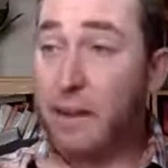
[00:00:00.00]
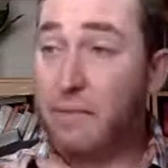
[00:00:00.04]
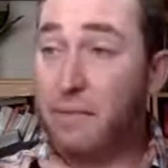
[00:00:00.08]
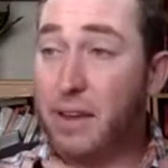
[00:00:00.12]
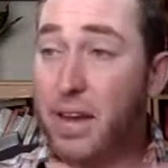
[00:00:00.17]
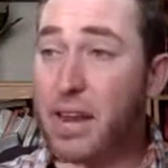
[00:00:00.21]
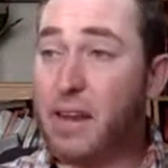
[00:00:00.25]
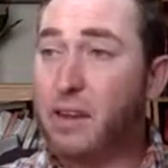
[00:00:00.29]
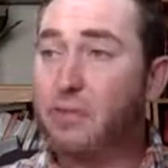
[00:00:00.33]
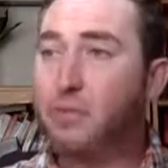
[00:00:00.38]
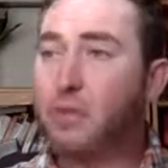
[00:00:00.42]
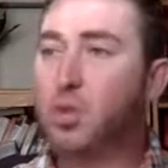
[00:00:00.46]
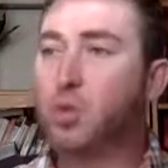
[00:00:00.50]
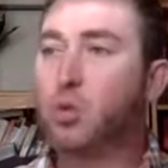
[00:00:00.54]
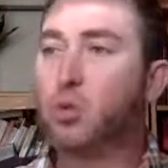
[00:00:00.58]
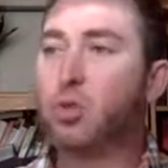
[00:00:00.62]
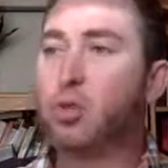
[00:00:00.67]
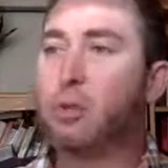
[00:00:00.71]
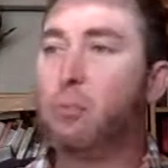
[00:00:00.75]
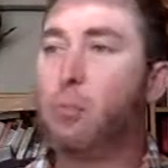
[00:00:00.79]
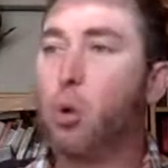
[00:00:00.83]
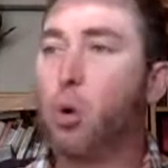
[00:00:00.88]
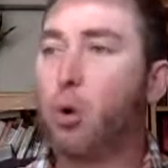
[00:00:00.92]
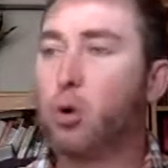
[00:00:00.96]
an individual's
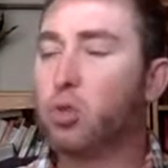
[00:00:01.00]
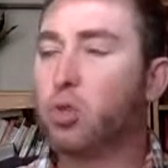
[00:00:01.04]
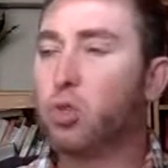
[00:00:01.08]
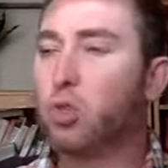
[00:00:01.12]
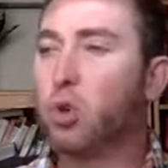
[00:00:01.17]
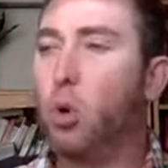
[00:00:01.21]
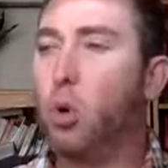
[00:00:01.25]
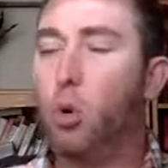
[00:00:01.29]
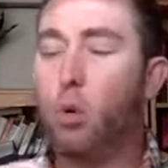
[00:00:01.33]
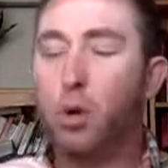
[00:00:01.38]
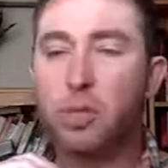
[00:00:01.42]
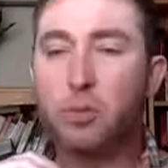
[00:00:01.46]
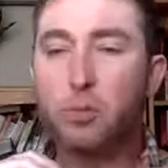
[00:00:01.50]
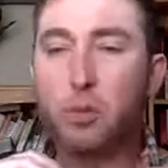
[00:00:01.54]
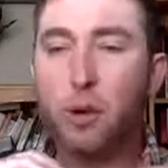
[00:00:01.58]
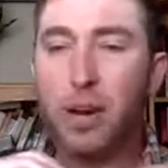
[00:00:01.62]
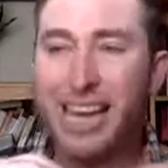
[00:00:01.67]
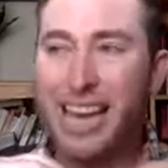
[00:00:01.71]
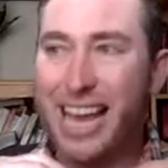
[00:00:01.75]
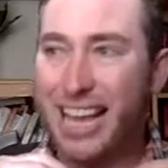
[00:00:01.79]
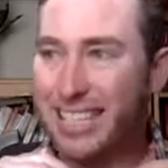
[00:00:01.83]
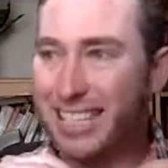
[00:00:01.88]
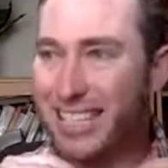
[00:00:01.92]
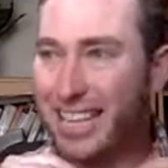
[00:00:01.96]
immortal soul was
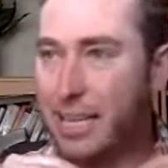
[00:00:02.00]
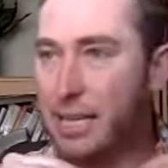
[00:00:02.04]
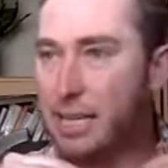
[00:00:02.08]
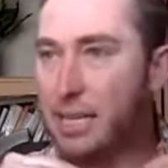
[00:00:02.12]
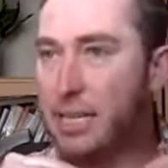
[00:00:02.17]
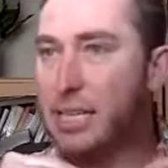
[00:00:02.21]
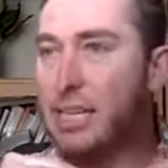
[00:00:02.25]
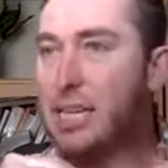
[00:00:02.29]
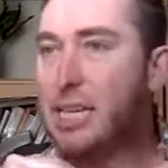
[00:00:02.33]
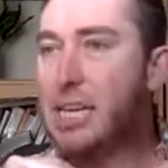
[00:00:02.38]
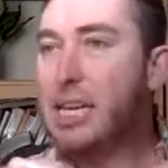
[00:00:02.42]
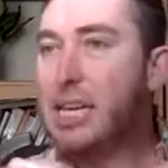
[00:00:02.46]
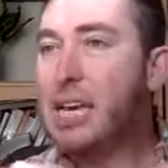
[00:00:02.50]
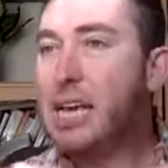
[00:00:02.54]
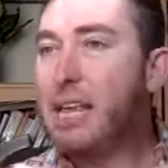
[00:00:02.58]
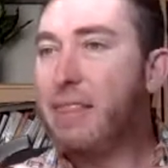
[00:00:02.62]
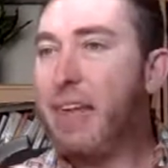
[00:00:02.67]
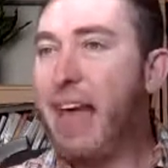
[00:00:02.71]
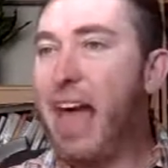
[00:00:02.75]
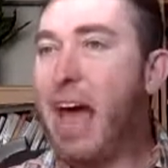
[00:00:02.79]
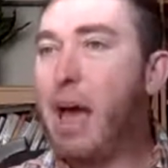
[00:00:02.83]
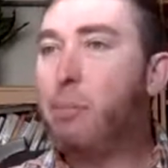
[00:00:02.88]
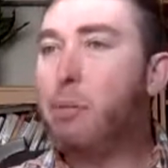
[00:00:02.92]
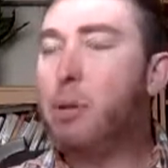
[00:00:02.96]
predestined.
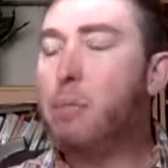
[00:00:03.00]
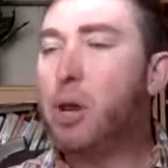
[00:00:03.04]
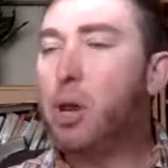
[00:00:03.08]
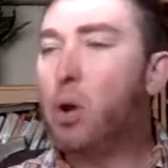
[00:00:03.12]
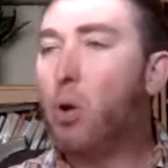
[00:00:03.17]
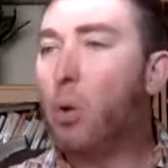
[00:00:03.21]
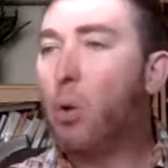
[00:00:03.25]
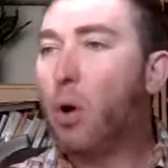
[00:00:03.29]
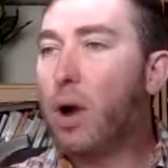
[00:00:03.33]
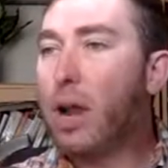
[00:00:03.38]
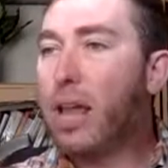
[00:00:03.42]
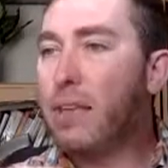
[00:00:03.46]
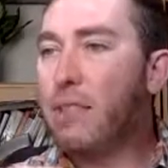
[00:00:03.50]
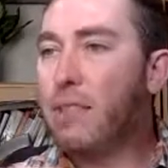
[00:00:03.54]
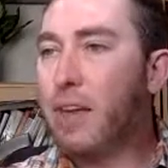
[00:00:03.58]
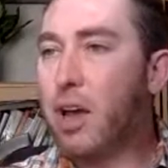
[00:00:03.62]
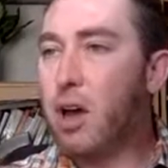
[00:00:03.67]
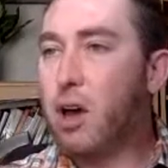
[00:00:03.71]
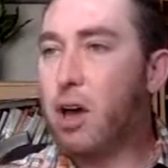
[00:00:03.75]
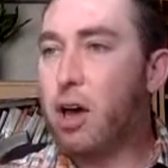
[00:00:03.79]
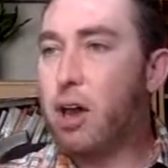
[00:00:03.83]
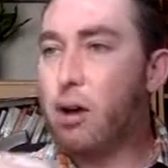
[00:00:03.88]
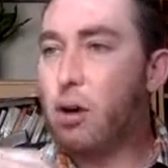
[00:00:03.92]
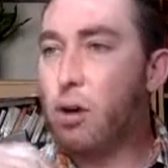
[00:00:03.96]
The happy minority that
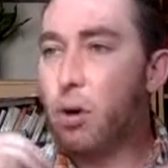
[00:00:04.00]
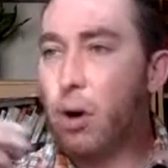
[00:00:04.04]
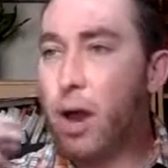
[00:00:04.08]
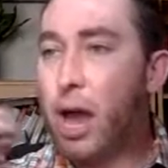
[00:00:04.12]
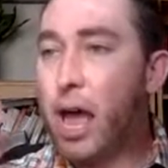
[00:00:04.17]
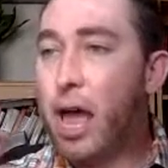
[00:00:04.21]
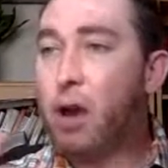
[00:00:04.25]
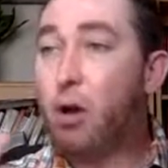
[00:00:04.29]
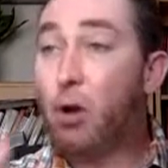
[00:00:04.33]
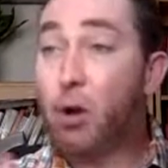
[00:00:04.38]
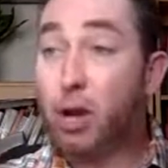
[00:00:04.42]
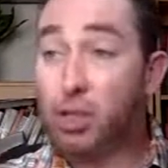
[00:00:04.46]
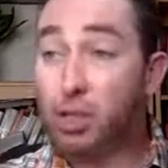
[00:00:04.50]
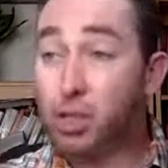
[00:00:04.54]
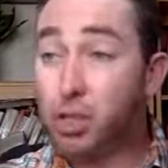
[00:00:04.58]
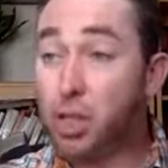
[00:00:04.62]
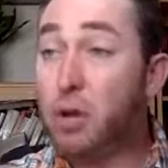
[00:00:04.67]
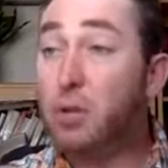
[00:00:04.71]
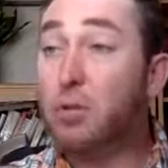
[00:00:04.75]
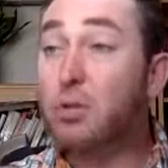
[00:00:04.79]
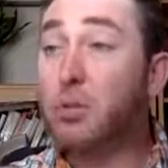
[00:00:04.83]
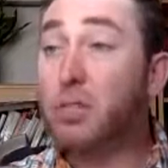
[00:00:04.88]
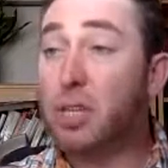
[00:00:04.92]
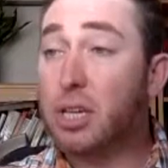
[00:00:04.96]
God had already
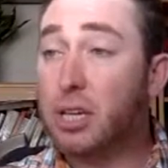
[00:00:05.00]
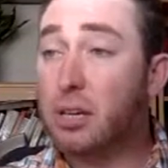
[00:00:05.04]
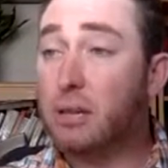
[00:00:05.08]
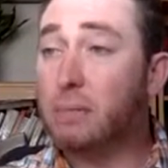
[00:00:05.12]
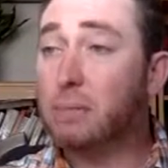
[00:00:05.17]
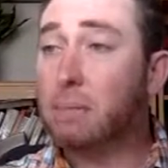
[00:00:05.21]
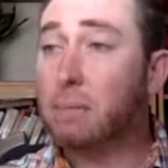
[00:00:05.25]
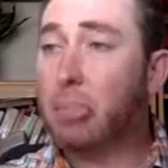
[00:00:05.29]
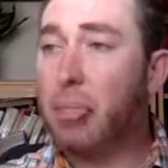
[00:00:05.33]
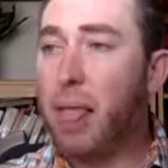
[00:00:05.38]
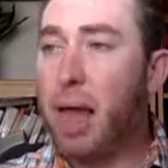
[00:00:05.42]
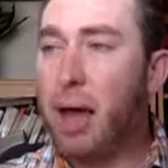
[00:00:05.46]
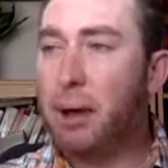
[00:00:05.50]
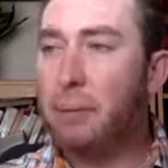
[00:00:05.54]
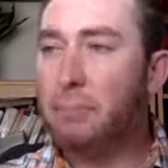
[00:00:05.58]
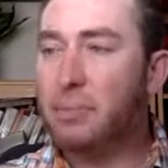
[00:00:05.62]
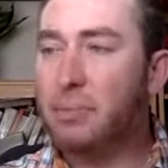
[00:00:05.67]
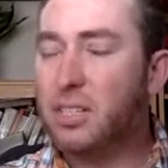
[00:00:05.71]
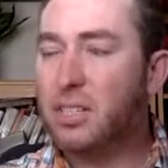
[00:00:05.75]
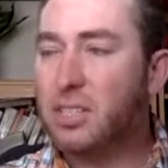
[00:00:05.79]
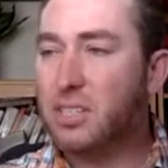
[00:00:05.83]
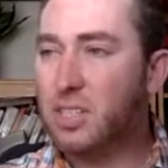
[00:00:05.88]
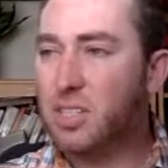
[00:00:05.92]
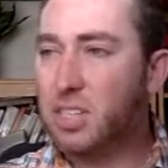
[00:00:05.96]
chosen
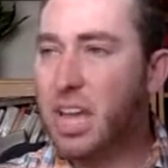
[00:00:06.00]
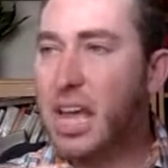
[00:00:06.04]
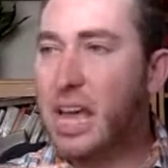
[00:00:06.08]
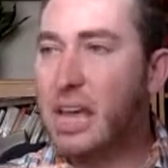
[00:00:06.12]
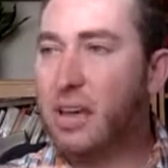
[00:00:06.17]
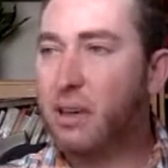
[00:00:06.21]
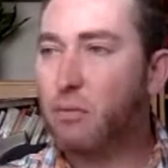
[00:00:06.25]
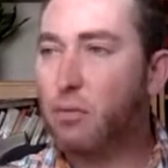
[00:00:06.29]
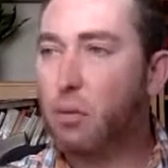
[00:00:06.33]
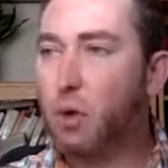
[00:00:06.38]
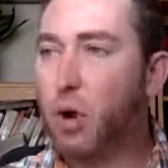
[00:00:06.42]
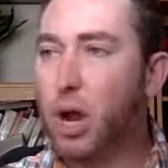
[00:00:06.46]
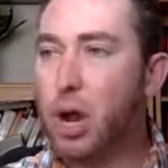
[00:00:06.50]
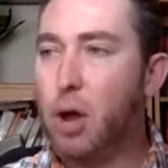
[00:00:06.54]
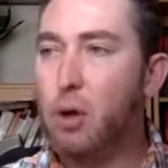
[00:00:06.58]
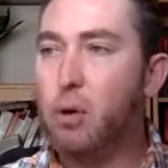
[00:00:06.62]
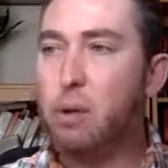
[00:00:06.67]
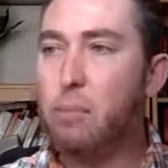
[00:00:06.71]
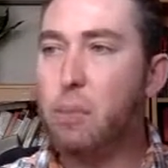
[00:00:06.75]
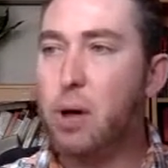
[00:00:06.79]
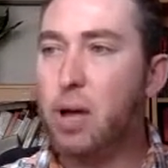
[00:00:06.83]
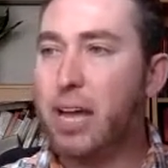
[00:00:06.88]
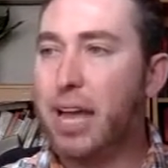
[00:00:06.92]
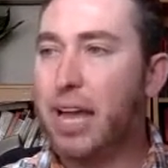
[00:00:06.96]
to save were known
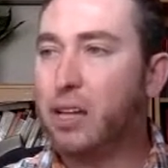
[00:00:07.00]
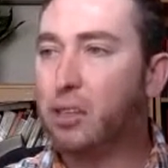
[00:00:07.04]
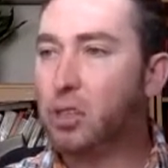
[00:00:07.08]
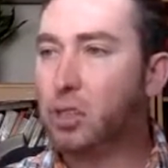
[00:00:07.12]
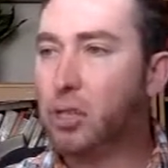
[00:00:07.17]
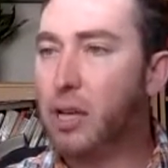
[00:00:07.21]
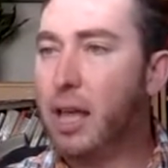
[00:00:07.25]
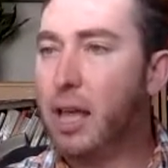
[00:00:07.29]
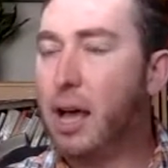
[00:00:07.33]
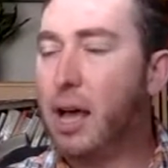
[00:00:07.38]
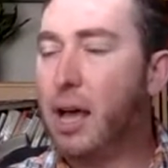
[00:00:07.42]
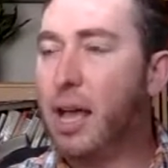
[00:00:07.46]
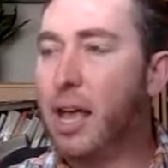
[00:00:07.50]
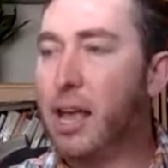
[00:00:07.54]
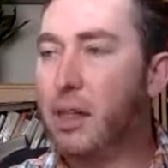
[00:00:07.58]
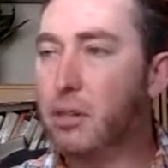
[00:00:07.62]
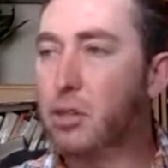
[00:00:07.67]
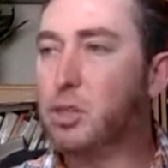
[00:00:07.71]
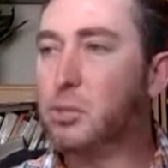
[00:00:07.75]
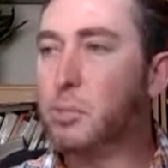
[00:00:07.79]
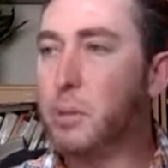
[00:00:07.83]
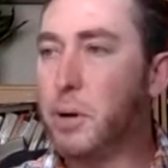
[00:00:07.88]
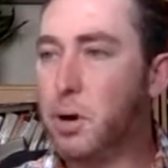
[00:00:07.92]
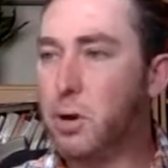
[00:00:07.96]
among
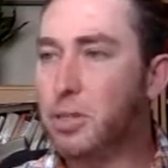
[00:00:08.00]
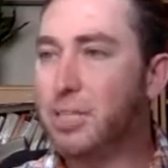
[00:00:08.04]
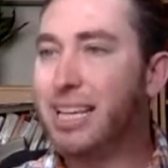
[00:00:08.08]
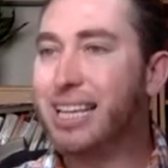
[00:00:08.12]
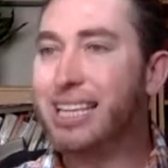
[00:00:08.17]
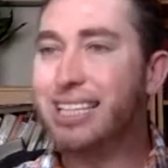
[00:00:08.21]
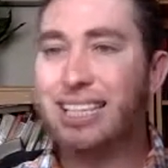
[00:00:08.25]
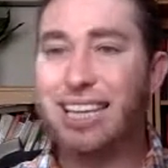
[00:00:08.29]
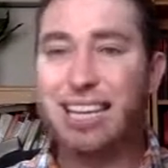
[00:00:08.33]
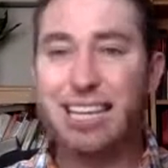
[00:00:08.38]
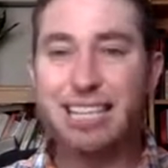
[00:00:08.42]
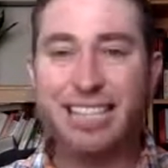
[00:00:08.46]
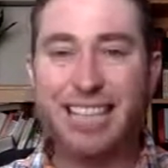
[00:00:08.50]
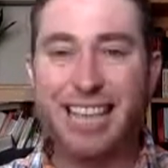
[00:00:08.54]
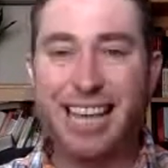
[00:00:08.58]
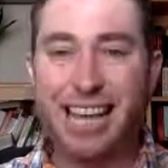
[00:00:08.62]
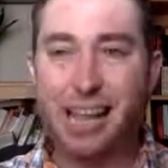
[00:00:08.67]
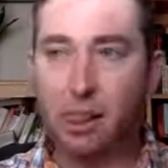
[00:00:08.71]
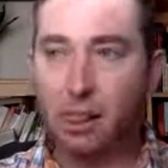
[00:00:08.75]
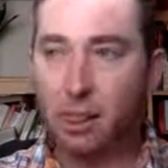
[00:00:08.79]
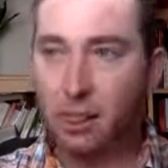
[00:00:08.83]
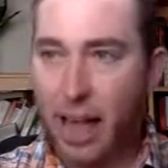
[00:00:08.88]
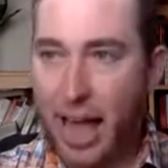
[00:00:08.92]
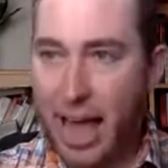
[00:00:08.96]
English Puritans as the
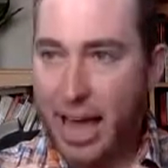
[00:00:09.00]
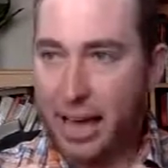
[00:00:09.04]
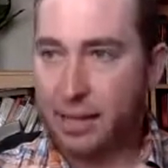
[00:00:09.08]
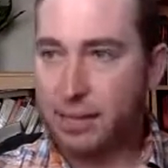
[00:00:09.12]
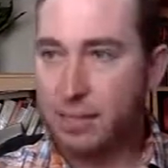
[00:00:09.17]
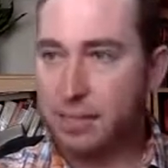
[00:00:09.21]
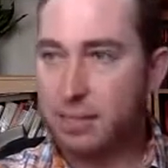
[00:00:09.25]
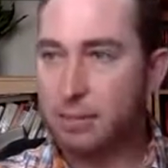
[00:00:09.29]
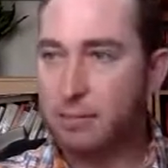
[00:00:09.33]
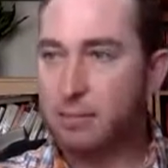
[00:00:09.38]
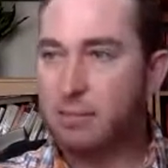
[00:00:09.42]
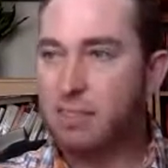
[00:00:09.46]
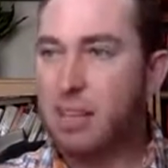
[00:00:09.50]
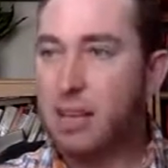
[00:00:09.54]
elect.